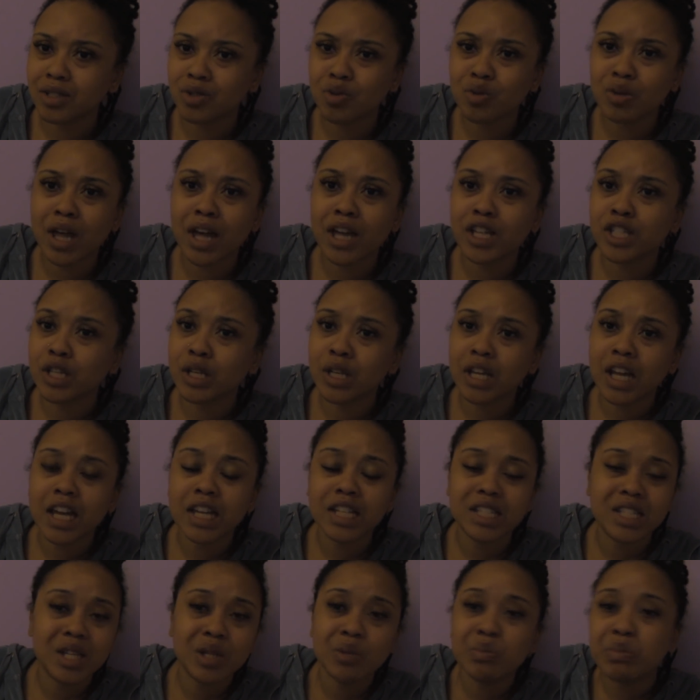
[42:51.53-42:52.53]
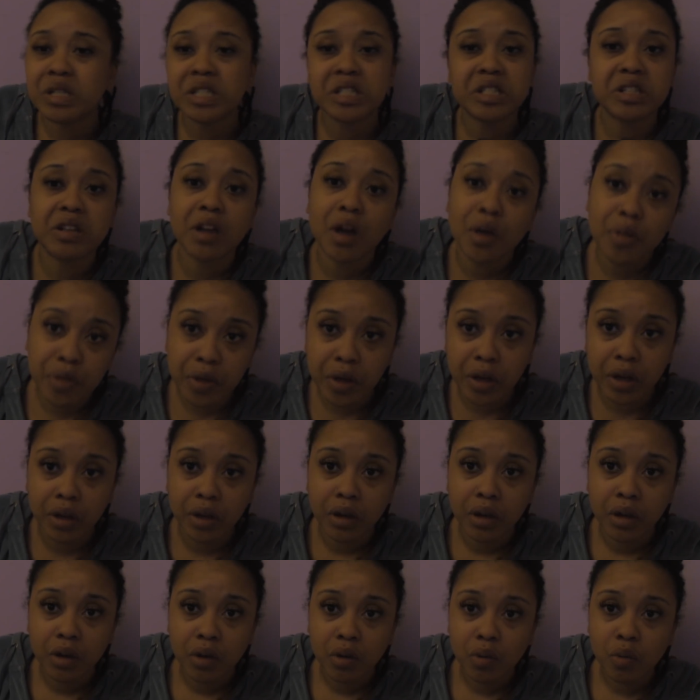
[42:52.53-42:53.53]
2018 means nothing.
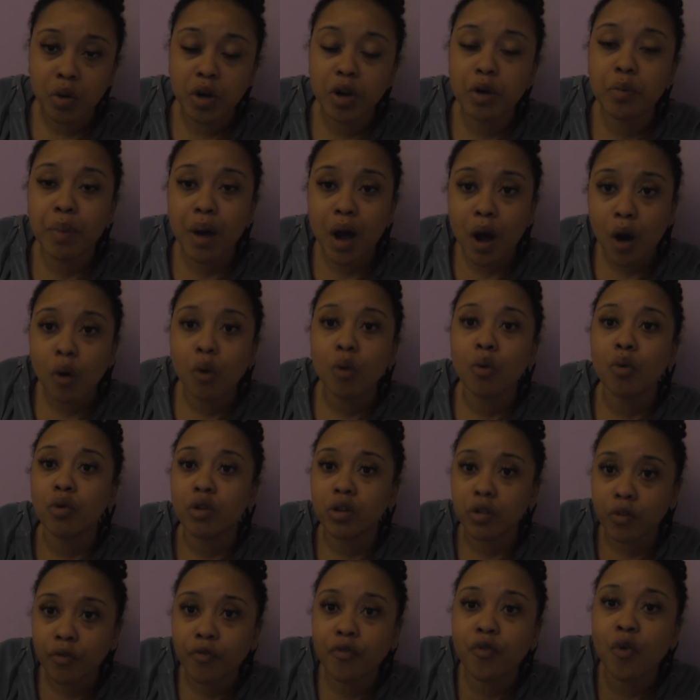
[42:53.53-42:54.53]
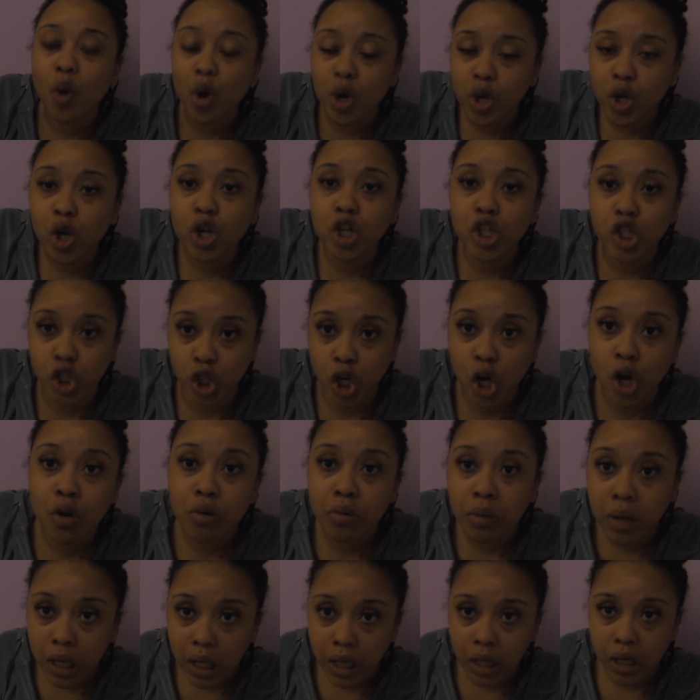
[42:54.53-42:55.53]
What about for your
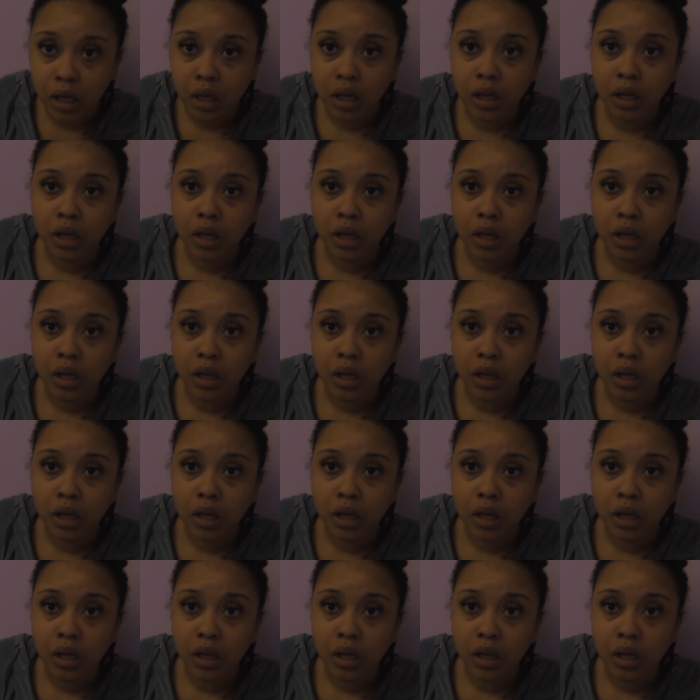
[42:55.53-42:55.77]
journey?